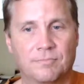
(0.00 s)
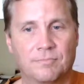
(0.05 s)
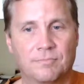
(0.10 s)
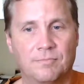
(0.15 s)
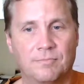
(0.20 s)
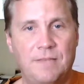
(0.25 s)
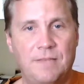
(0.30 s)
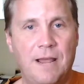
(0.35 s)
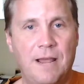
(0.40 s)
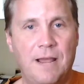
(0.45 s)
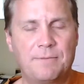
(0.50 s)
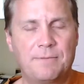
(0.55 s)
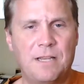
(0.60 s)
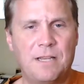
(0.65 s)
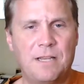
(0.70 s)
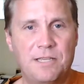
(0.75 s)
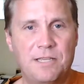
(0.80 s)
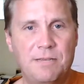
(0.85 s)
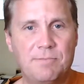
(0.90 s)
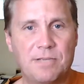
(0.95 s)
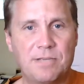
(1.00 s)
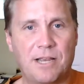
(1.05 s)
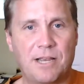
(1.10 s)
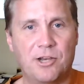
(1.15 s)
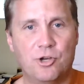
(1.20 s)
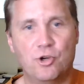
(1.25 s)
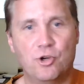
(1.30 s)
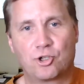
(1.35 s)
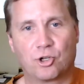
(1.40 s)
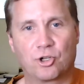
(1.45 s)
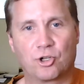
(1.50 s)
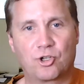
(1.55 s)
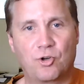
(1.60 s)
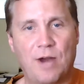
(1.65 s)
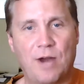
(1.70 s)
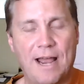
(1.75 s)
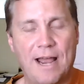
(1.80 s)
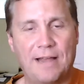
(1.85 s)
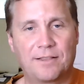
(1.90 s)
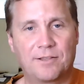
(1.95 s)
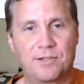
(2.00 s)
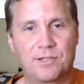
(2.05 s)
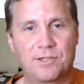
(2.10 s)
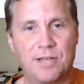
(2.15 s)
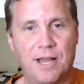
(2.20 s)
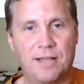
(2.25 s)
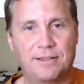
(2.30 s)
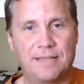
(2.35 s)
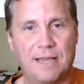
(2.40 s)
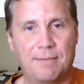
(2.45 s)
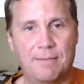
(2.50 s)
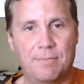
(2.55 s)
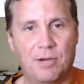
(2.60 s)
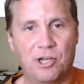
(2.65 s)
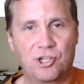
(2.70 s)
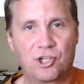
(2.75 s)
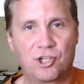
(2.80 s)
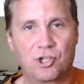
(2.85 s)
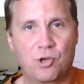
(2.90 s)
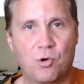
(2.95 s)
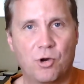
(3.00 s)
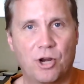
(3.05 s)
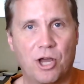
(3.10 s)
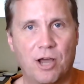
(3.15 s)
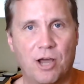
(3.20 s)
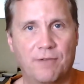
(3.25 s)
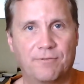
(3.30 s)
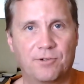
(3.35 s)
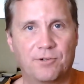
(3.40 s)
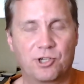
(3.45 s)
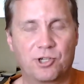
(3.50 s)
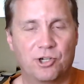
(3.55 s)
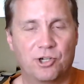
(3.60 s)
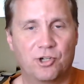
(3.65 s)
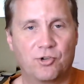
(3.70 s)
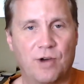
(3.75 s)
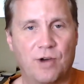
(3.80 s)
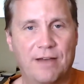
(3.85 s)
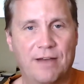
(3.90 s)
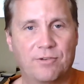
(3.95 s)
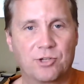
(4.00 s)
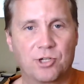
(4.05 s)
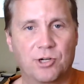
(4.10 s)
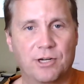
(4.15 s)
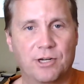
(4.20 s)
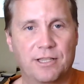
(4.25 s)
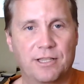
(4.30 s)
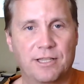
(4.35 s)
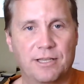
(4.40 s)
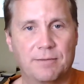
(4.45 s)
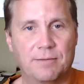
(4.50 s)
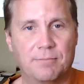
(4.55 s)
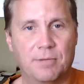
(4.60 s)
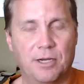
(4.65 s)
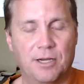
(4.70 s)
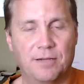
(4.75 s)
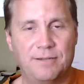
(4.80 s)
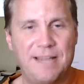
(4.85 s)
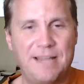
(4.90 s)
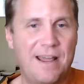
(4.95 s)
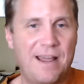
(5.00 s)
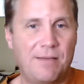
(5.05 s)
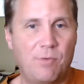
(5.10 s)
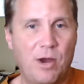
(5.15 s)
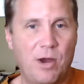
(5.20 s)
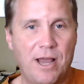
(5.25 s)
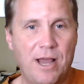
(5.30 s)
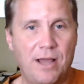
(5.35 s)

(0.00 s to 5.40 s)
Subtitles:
Yeah, it seems like a neutral track. There's not that much going on for certain drivers or anything, but yeah, why not?